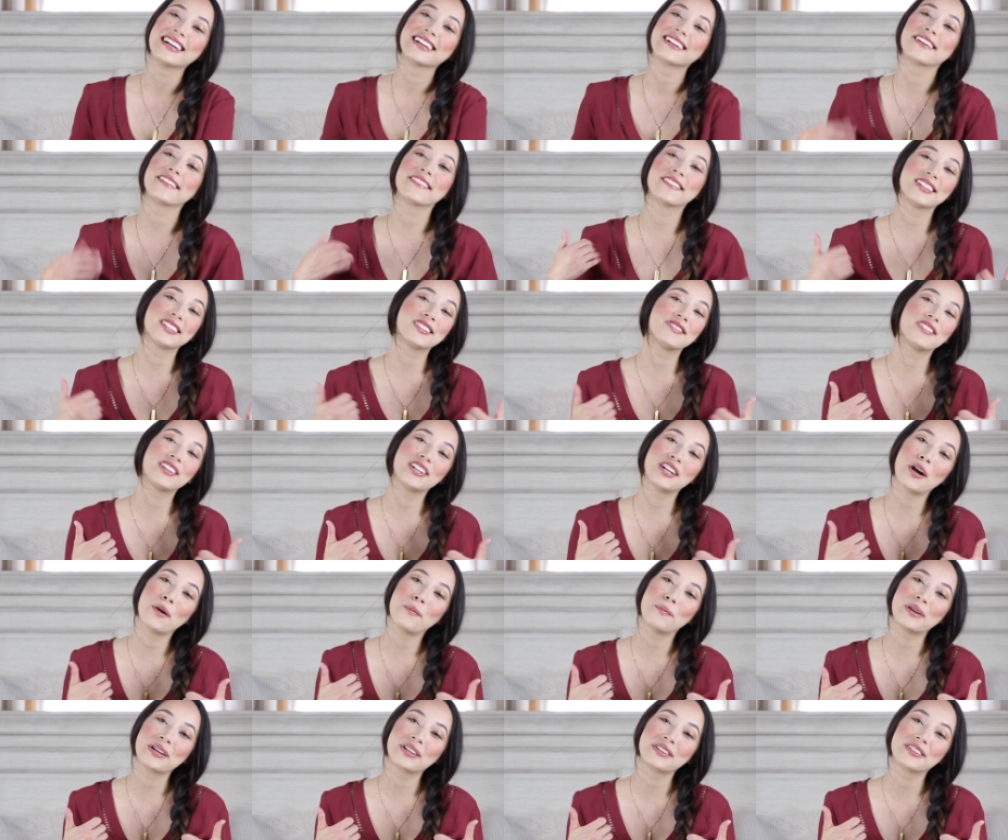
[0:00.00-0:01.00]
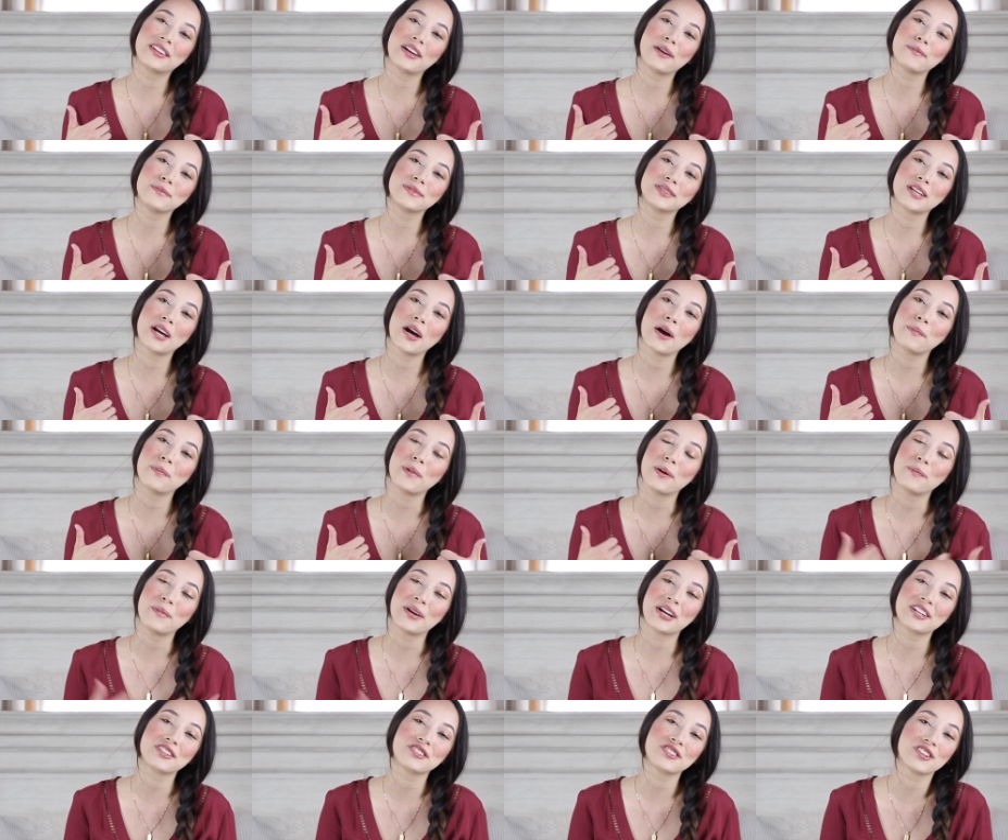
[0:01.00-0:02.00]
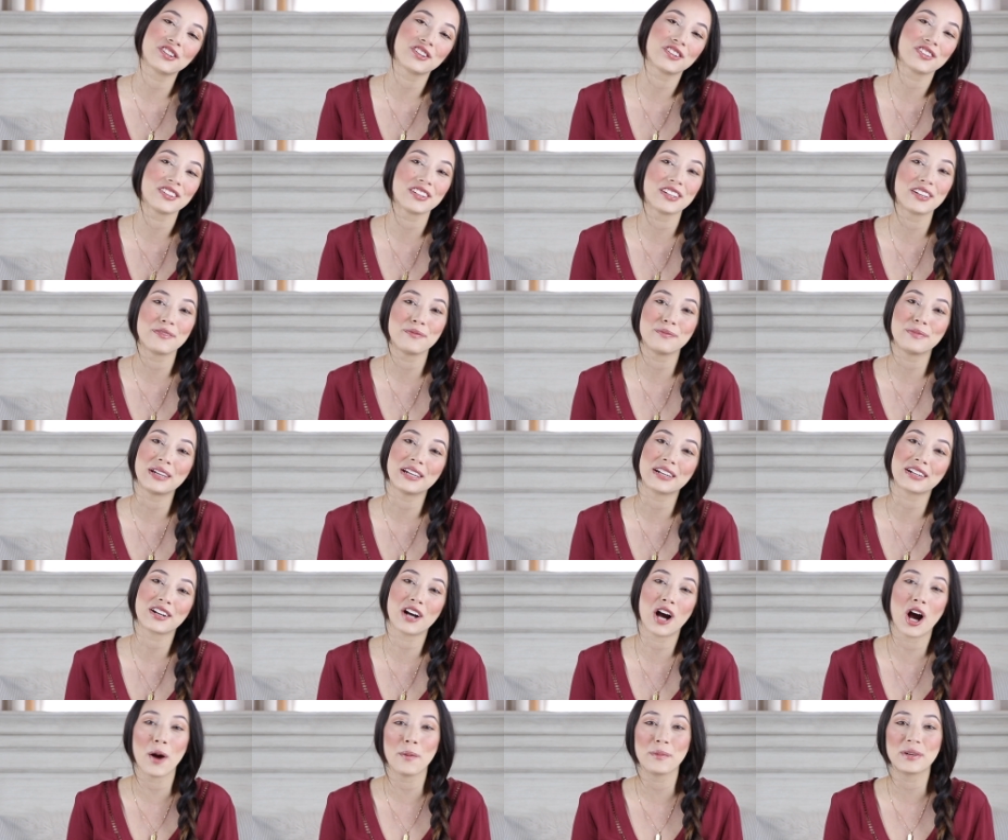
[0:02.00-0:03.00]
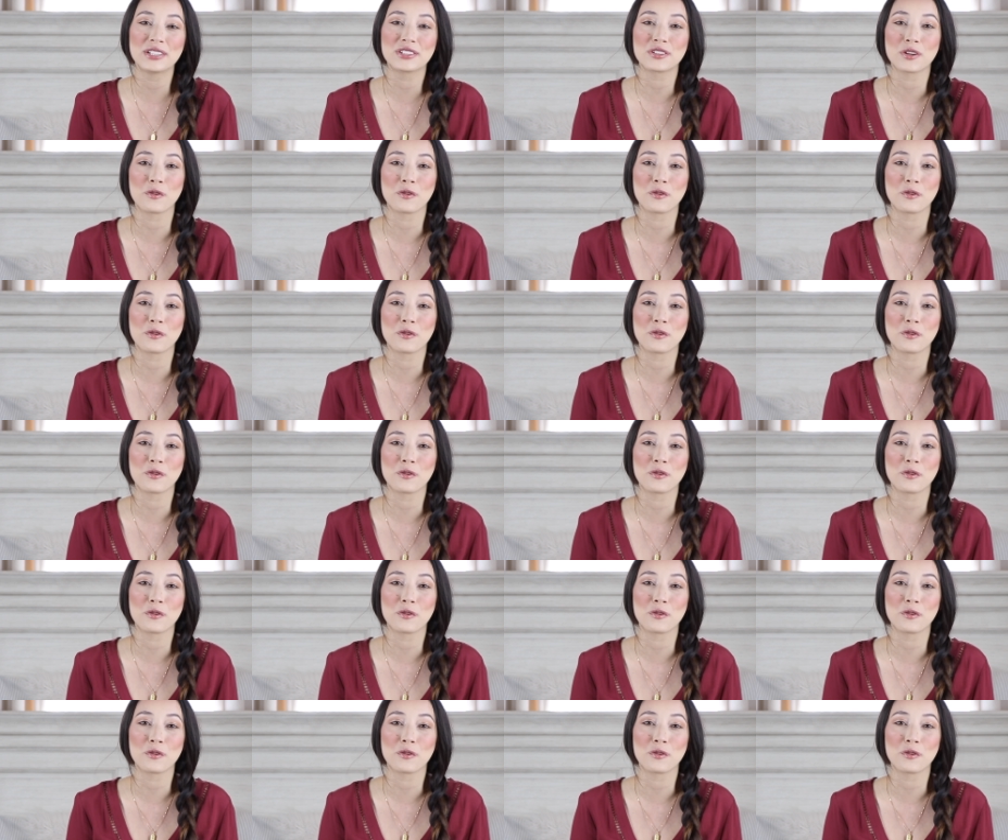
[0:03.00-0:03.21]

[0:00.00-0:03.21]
give this video a big thumbs up and make sure to leave me a comment.